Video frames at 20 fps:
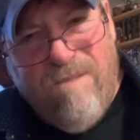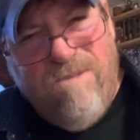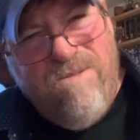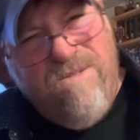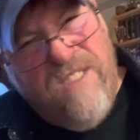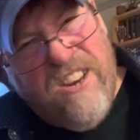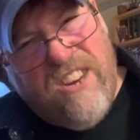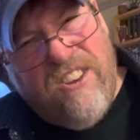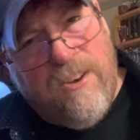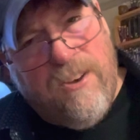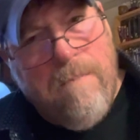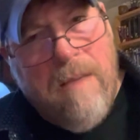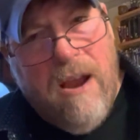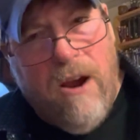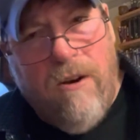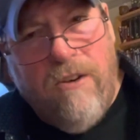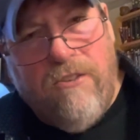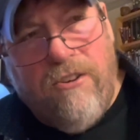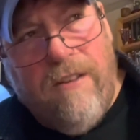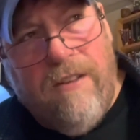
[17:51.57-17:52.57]
fixed
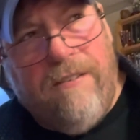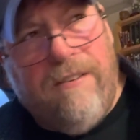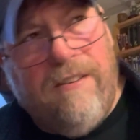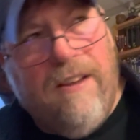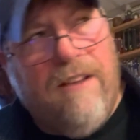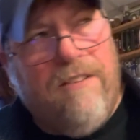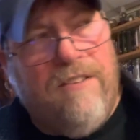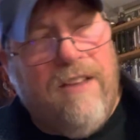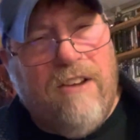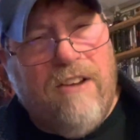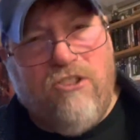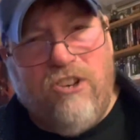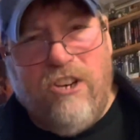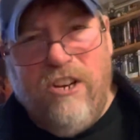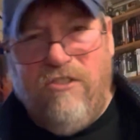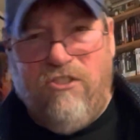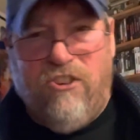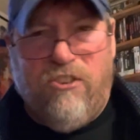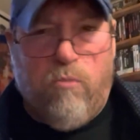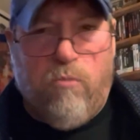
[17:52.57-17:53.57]
marriage, in the sense that she
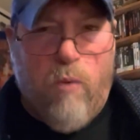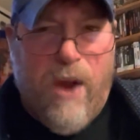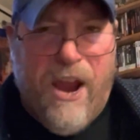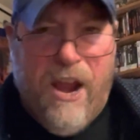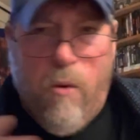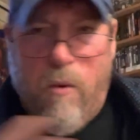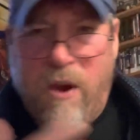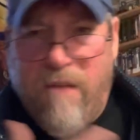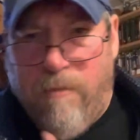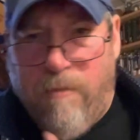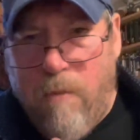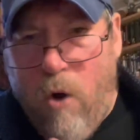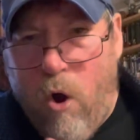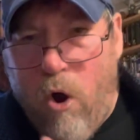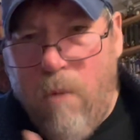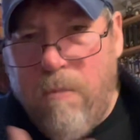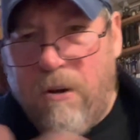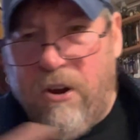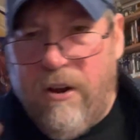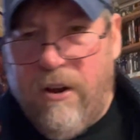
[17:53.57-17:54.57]
just ran away from
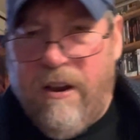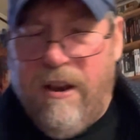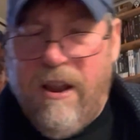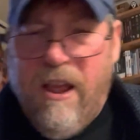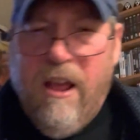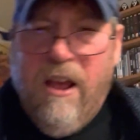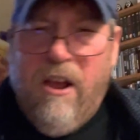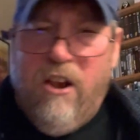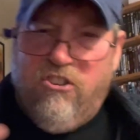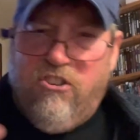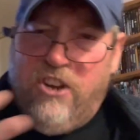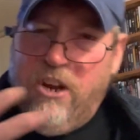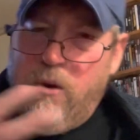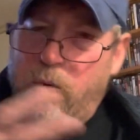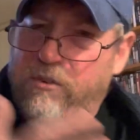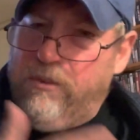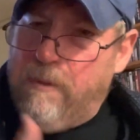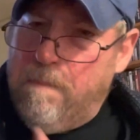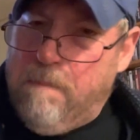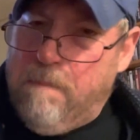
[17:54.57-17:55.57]
home, she
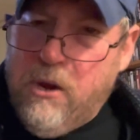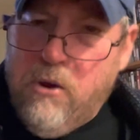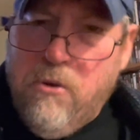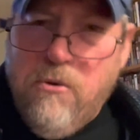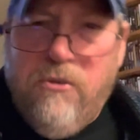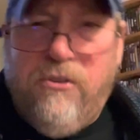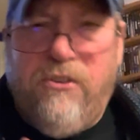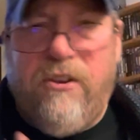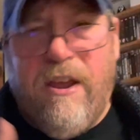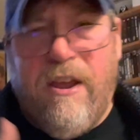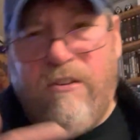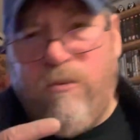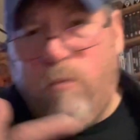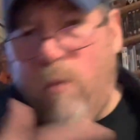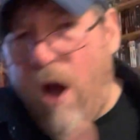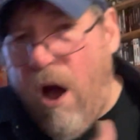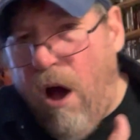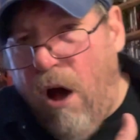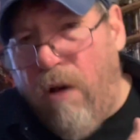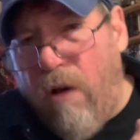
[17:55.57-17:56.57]
was abused as
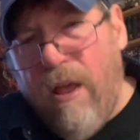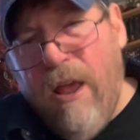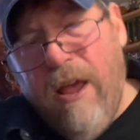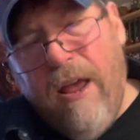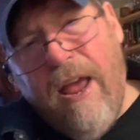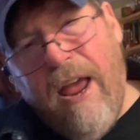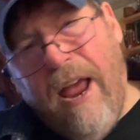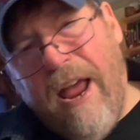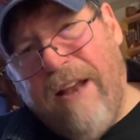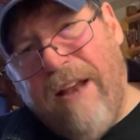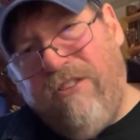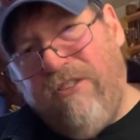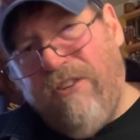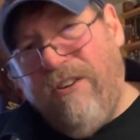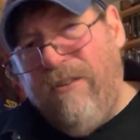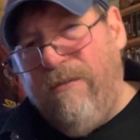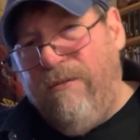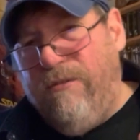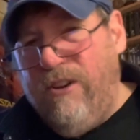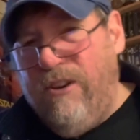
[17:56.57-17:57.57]
well. And so
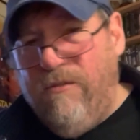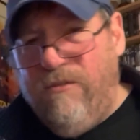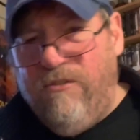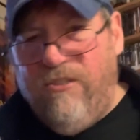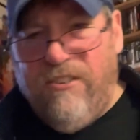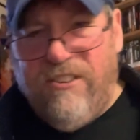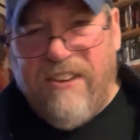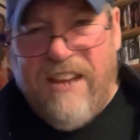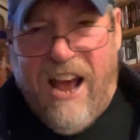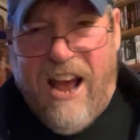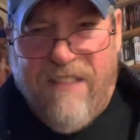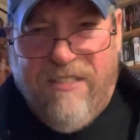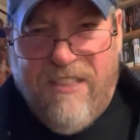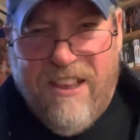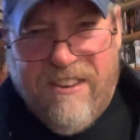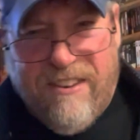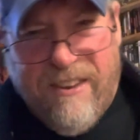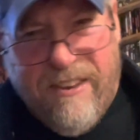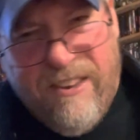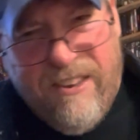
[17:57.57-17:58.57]
you've just got
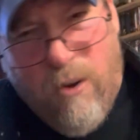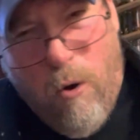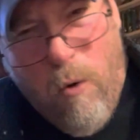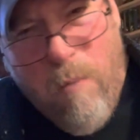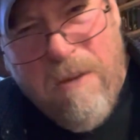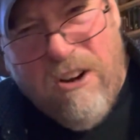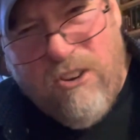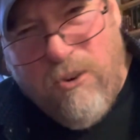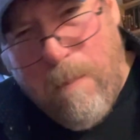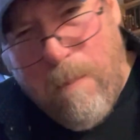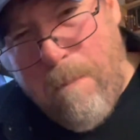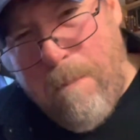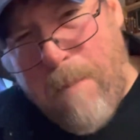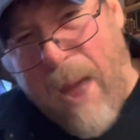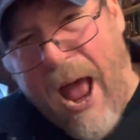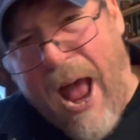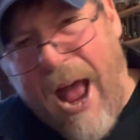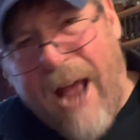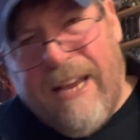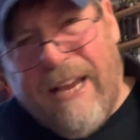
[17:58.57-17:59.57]
this so much
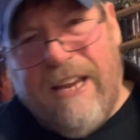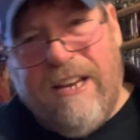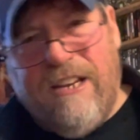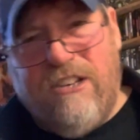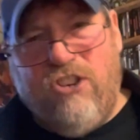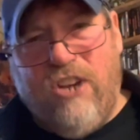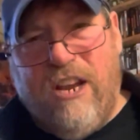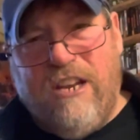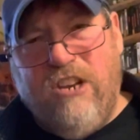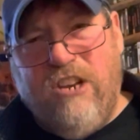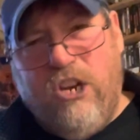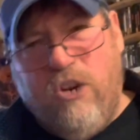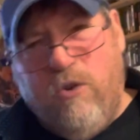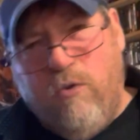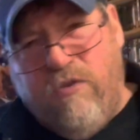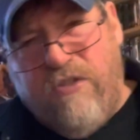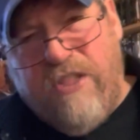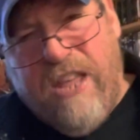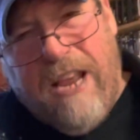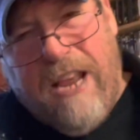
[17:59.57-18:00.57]
baggage, and you
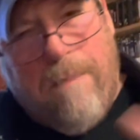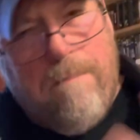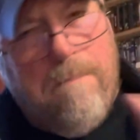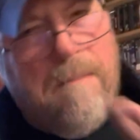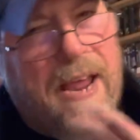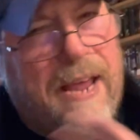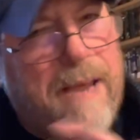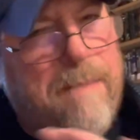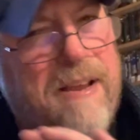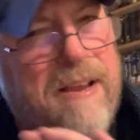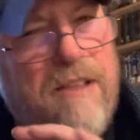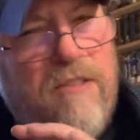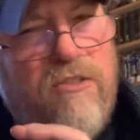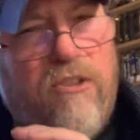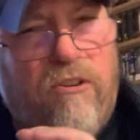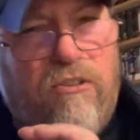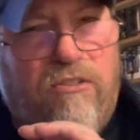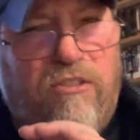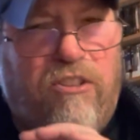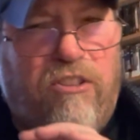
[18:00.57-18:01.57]
think maybe
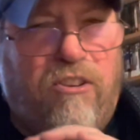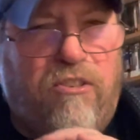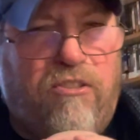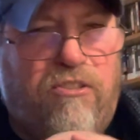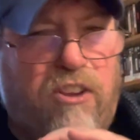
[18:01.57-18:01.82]
there's